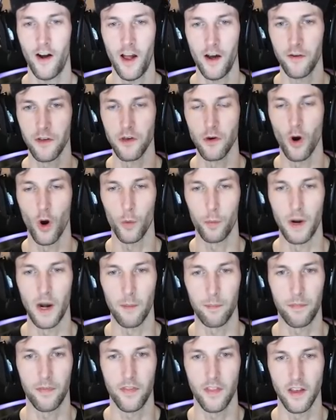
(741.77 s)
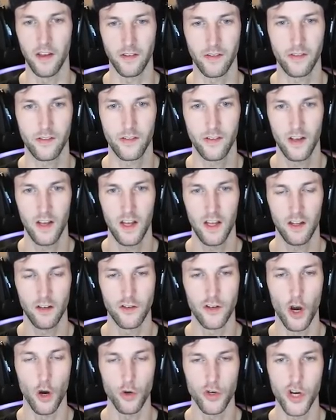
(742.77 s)
how you open up this
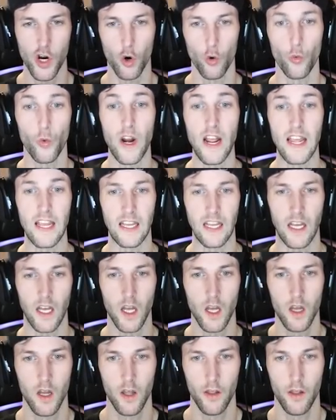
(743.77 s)
dojo ring.